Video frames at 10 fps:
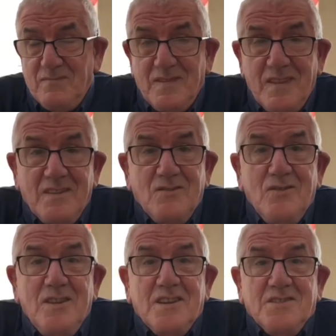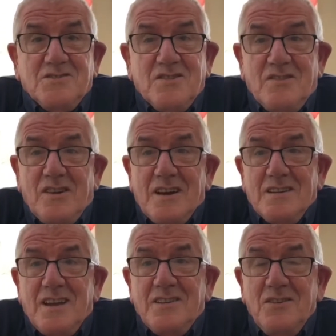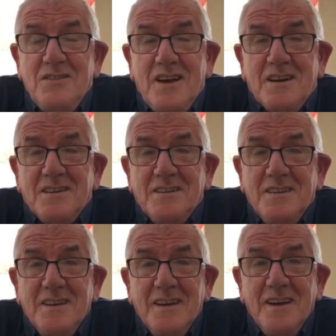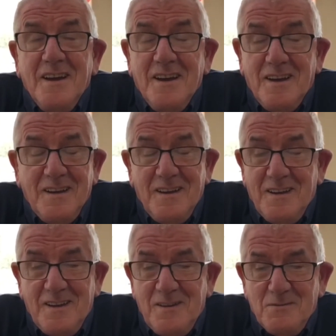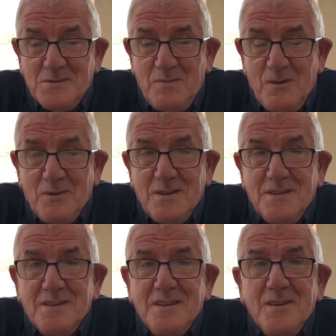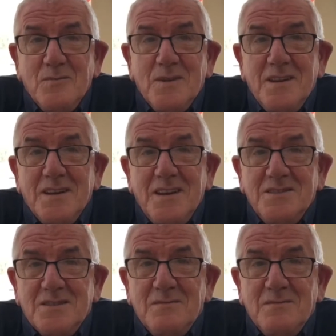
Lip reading: I didn't near Stranraer, and I done that, and it was brilliant playing against him.